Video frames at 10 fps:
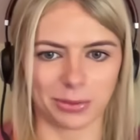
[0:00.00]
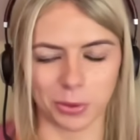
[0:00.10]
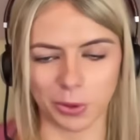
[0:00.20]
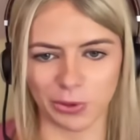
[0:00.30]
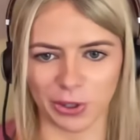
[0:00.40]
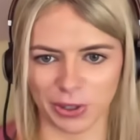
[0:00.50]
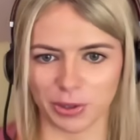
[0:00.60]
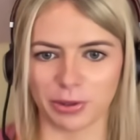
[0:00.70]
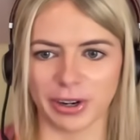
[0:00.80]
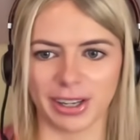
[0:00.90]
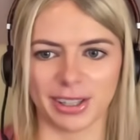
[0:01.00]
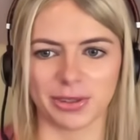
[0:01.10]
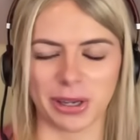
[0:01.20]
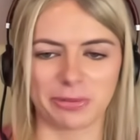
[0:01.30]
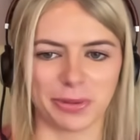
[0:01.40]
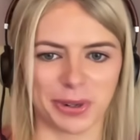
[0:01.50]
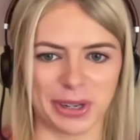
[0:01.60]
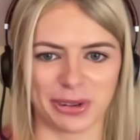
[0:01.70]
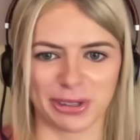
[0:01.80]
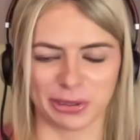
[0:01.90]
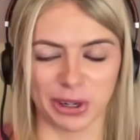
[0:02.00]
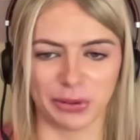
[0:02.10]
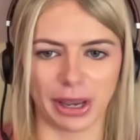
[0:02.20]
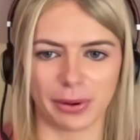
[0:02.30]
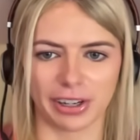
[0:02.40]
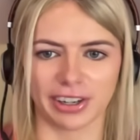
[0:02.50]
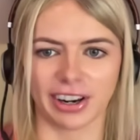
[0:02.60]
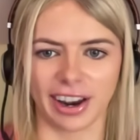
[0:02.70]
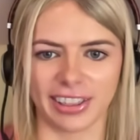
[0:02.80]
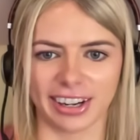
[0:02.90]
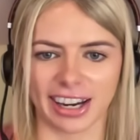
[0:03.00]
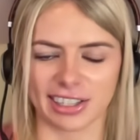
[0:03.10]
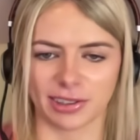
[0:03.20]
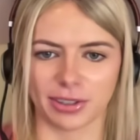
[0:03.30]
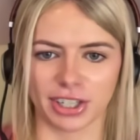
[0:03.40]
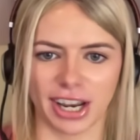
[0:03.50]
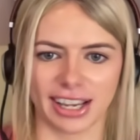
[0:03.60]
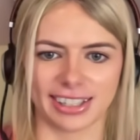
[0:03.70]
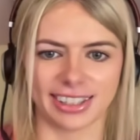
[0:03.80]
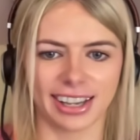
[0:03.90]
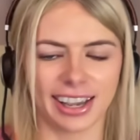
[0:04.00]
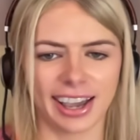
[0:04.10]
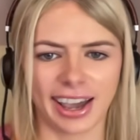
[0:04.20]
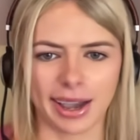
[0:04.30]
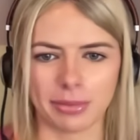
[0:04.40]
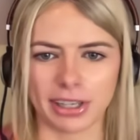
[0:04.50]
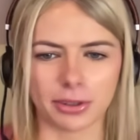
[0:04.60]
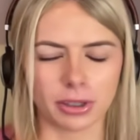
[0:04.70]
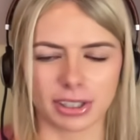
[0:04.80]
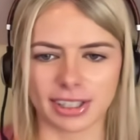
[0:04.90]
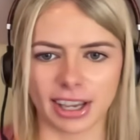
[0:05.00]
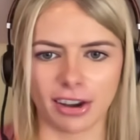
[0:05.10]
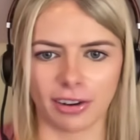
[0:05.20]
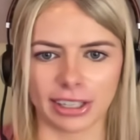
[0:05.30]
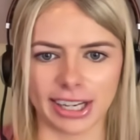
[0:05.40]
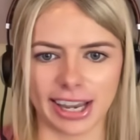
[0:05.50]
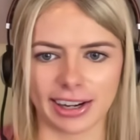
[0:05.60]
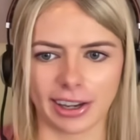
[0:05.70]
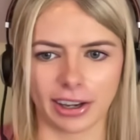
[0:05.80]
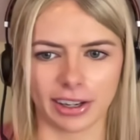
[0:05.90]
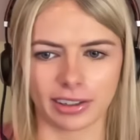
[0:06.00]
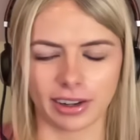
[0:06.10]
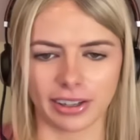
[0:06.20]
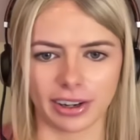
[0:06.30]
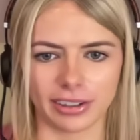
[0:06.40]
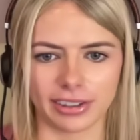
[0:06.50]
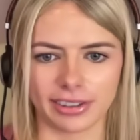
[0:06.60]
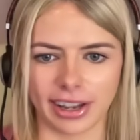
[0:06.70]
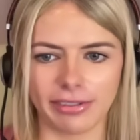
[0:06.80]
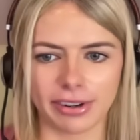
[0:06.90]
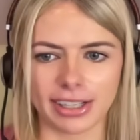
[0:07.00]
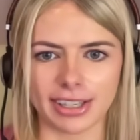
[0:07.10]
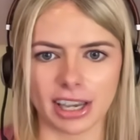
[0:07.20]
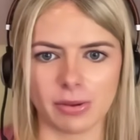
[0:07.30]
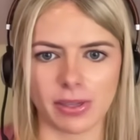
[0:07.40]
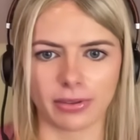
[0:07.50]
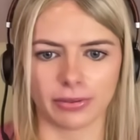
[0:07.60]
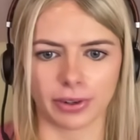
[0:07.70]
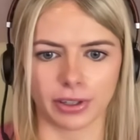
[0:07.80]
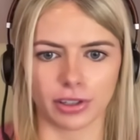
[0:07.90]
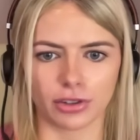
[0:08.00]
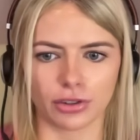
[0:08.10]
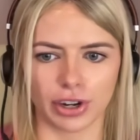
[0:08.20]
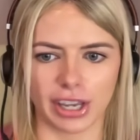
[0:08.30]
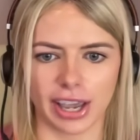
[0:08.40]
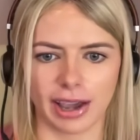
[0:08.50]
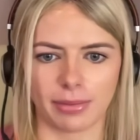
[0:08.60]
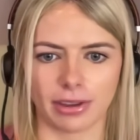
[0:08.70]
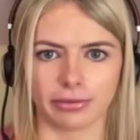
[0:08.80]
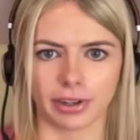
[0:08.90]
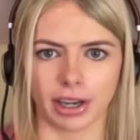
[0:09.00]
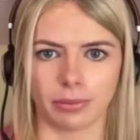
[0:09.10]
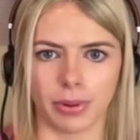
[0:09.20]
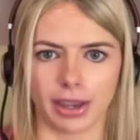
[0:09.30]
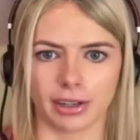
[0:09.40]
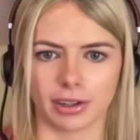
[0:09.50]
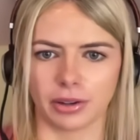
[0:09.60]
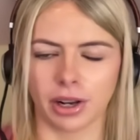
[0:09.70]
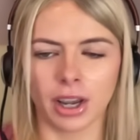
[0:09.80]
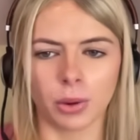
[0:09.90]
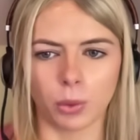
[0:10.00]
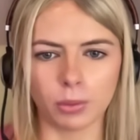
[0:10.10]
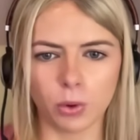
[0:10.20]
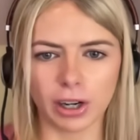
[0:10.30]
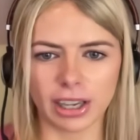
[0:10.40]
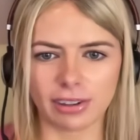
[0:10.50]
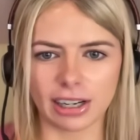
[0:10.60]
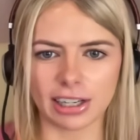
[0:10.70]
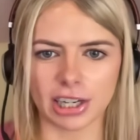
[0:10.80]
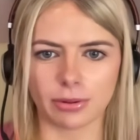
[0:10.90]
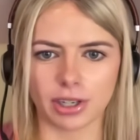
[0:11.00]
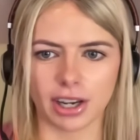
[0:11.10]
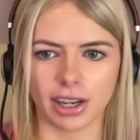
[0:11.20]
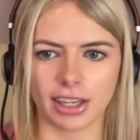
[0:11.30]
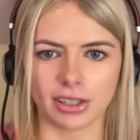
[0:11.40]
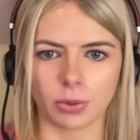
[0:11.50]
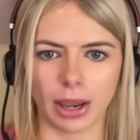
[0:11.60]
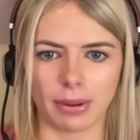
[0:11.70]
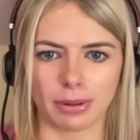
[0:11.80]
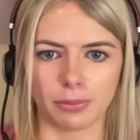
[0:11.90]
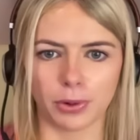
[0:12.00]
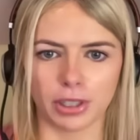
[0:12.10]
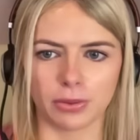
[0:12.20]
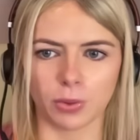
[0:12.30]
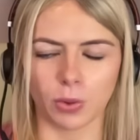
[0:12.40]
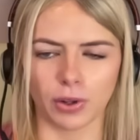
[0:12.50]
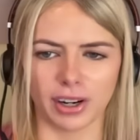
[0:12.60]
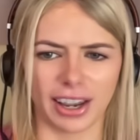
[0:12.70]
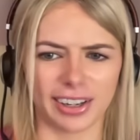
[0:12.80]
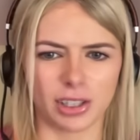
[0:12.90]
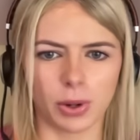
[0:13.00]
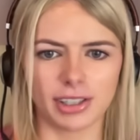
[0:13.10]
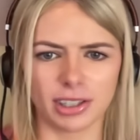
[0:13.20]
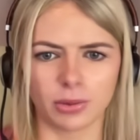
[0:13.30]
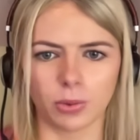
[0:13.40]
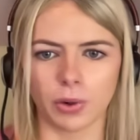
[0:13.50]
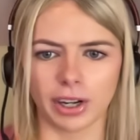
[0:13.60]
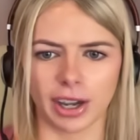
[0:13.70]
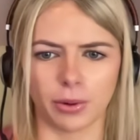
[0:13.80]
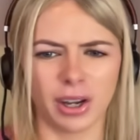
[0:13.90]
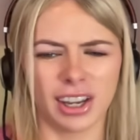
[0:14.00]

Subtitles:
1 winner so far this week, but he was a runaway winner in the National Hunt Chase. He's going to stay all day, and I definitely see him in the first 3, if not better. And one more, I'd give a little shout to each way, maybe Buddy 1, 20-1 now.